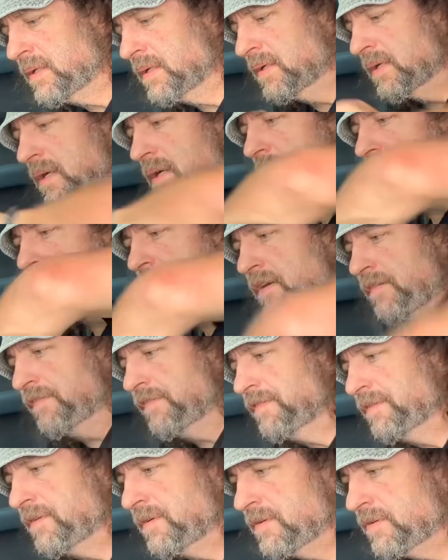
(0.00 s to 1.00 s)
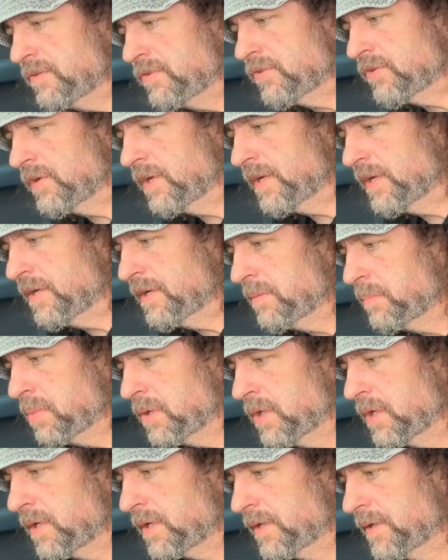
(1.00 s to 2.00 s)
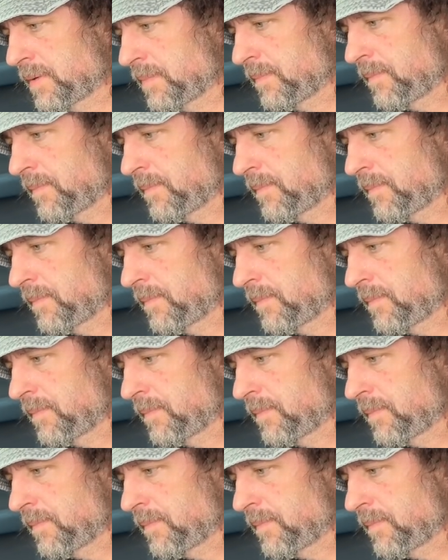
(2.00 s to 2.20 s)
Off, so I unplug it.